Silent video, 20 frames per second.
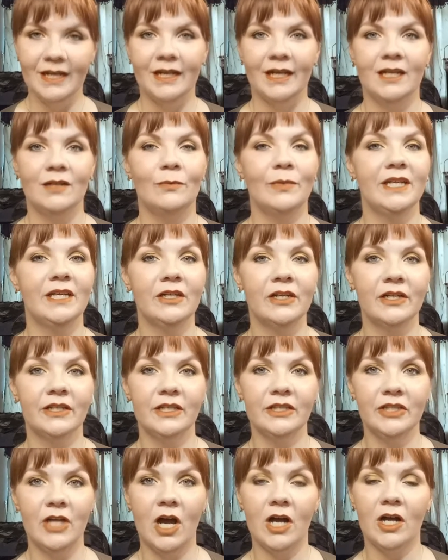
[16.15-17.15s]
and we are going to
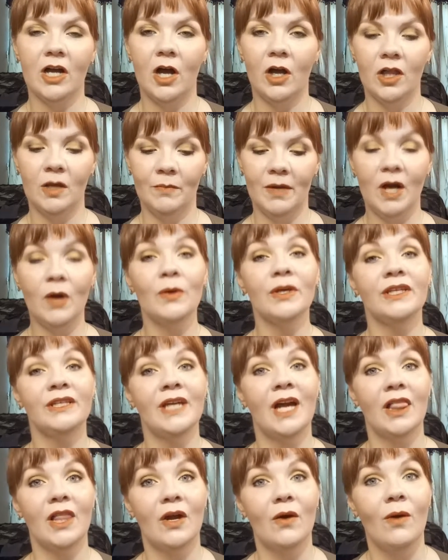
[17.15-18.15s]
talk all about
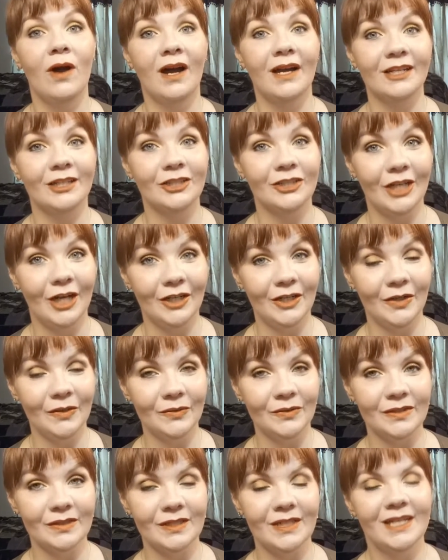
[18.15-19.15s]
yellow
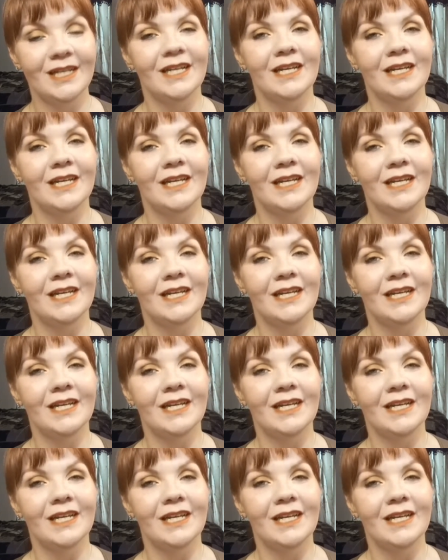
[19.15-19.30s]
eyeshadows.